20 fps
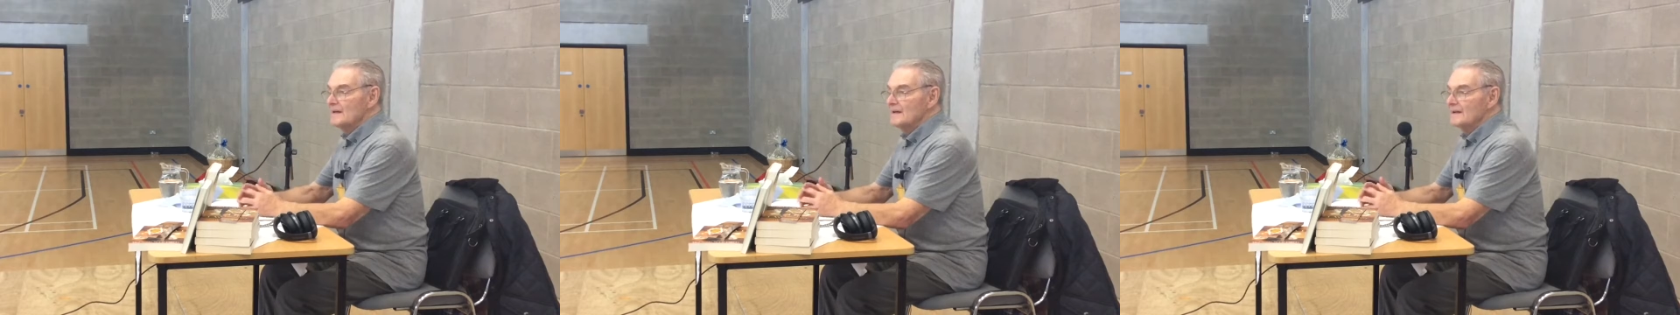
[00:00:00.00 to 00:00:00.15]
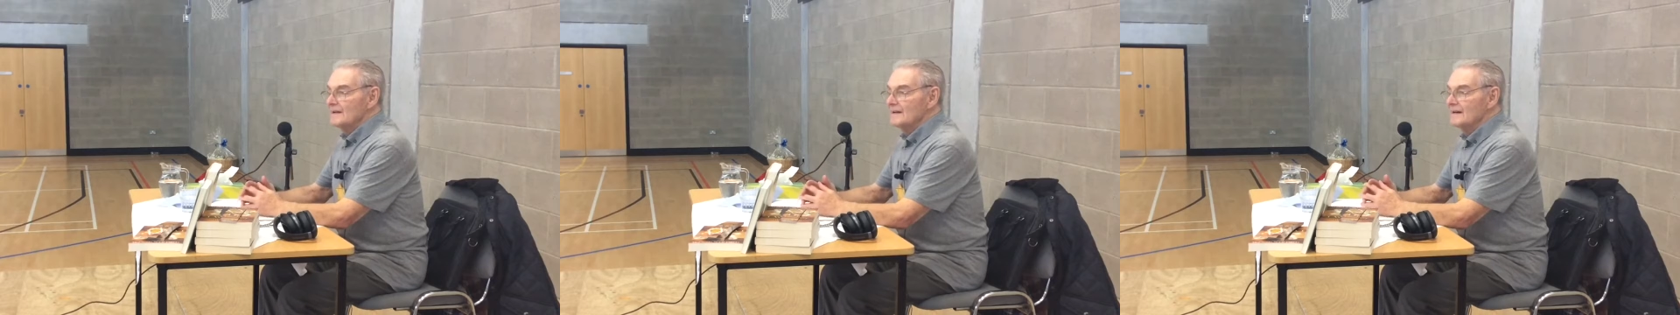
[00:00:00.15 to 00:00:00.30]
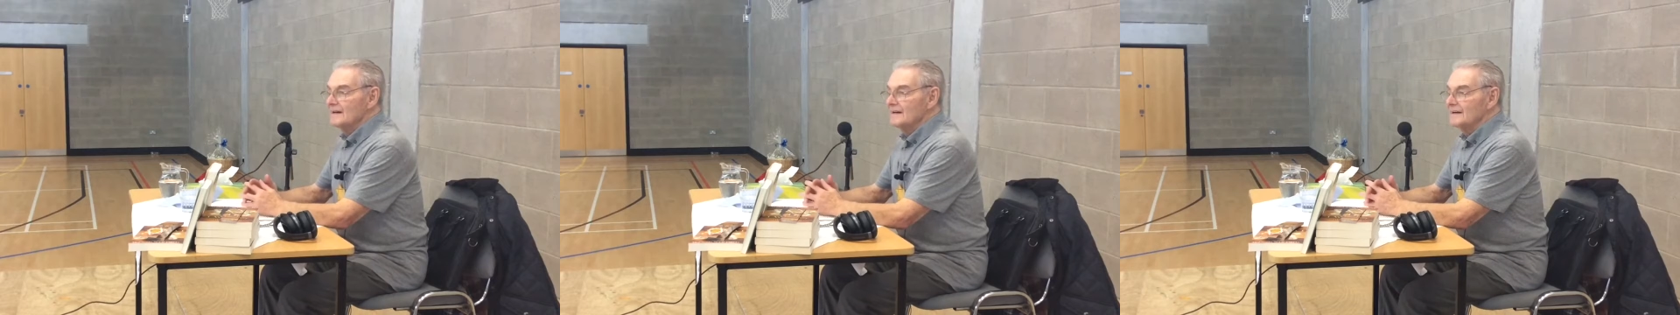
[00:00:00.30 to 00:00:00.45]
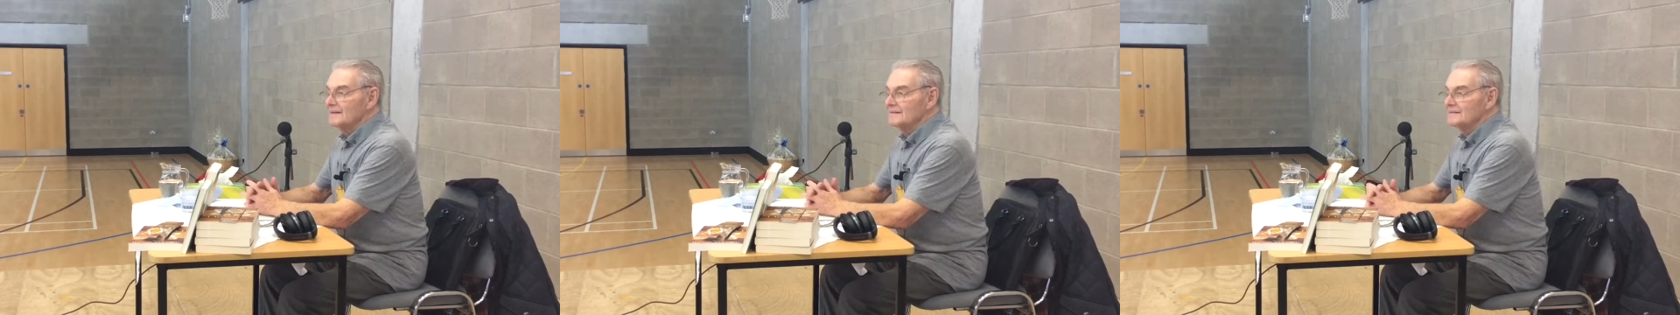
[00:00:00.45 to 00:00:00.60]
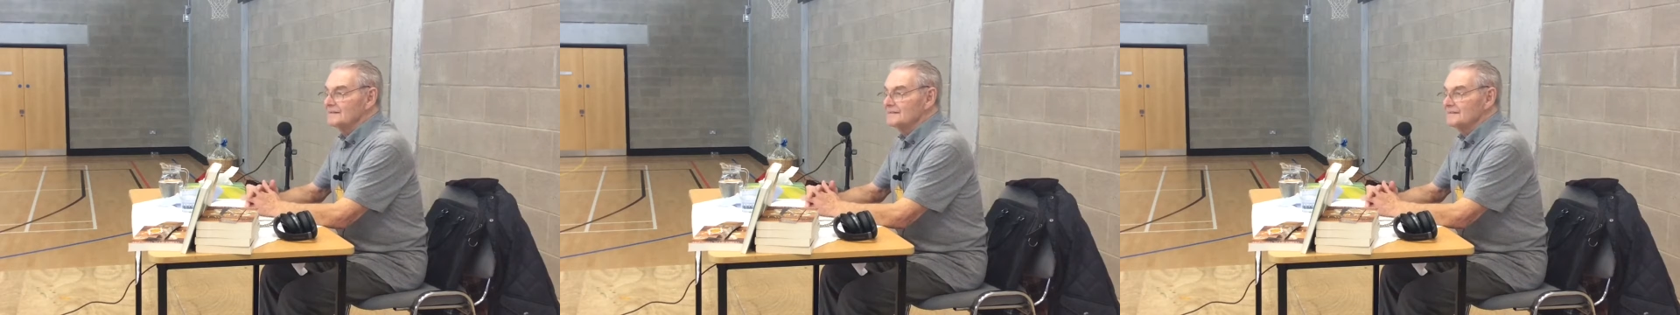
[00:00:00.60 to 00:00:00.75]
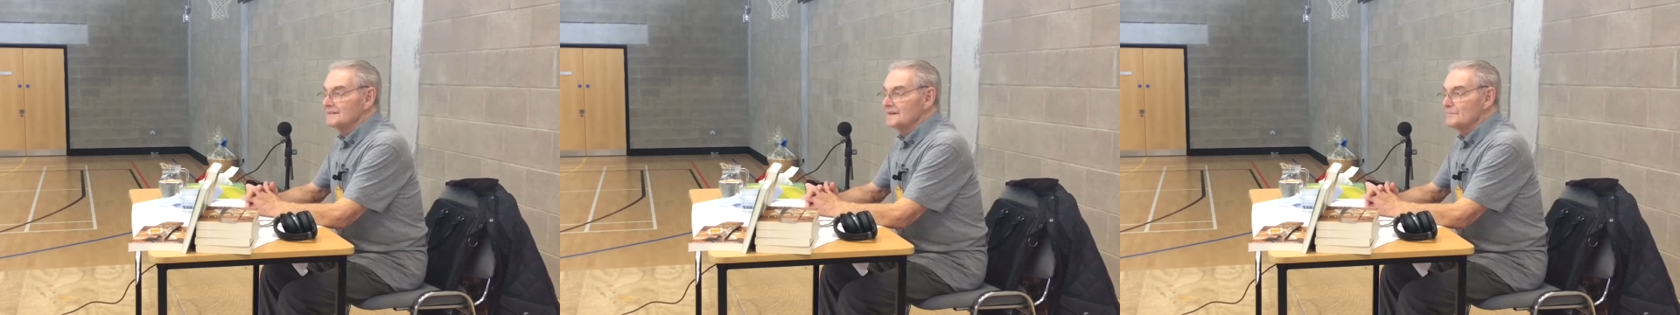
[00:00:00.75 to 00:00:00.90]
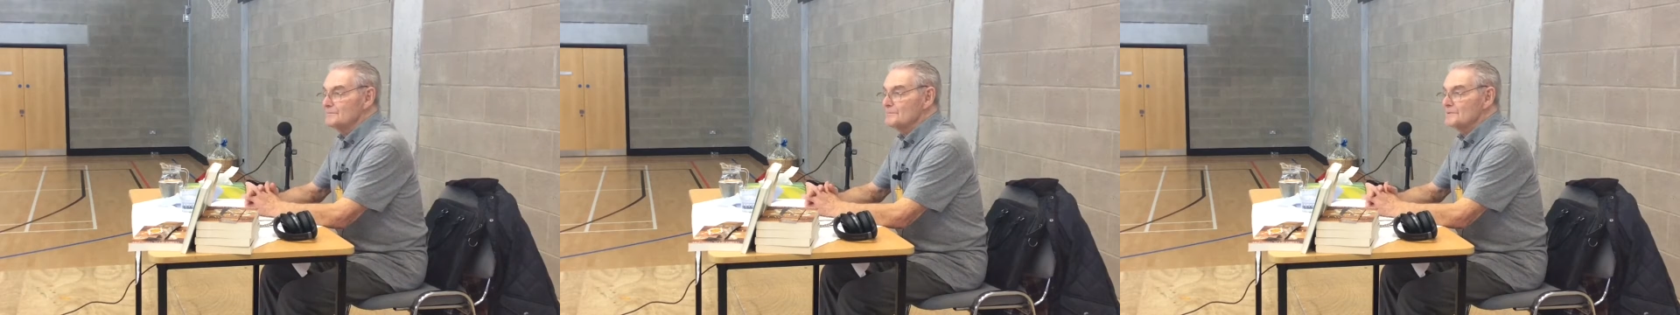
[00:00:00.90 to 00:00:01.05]

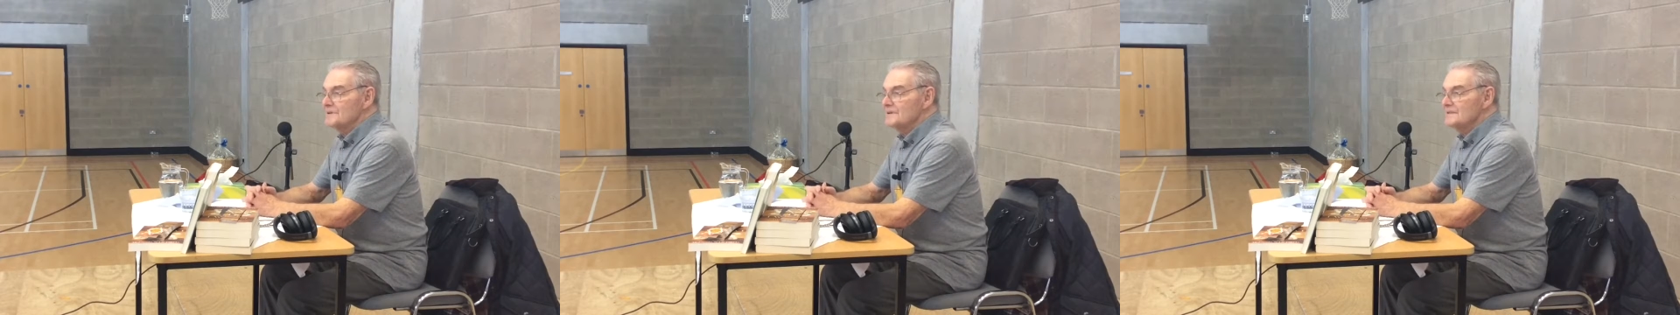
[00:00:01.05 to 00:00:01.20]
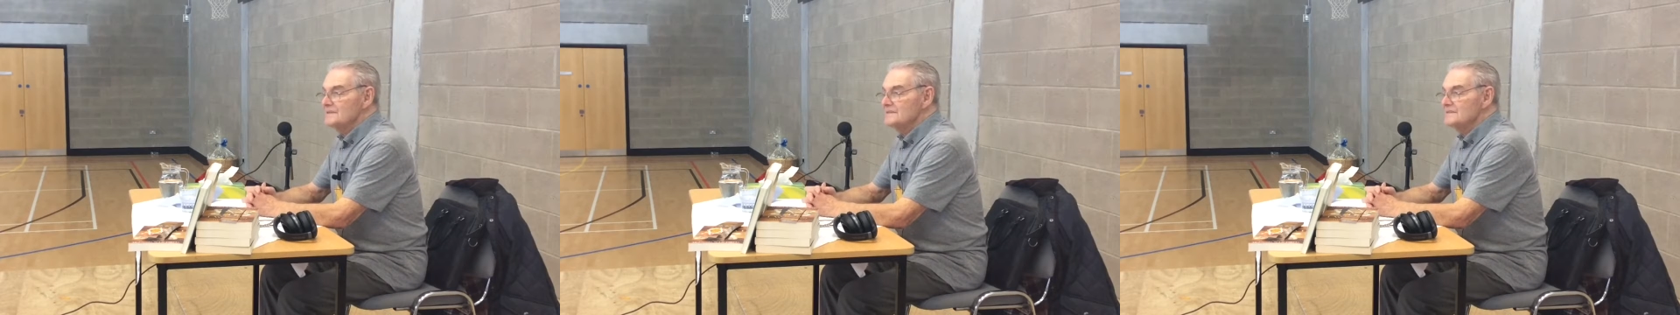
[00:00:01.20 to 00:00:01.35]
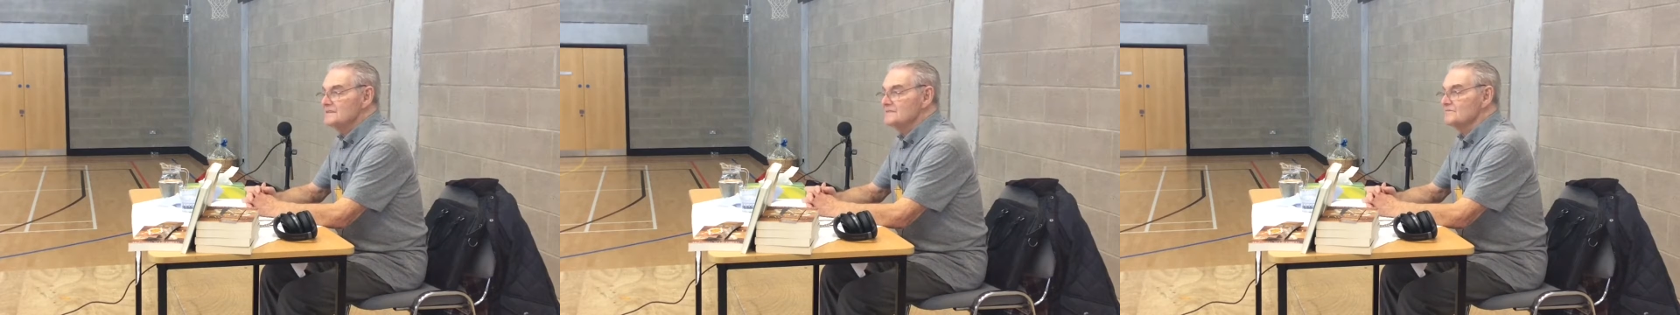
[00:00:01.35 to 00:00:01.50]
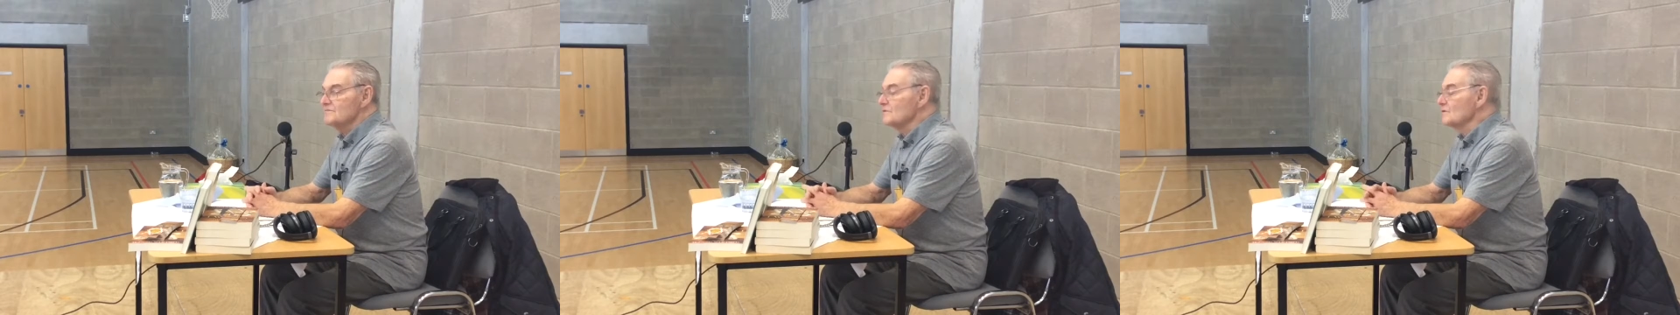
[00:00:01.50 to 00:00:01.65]
the priest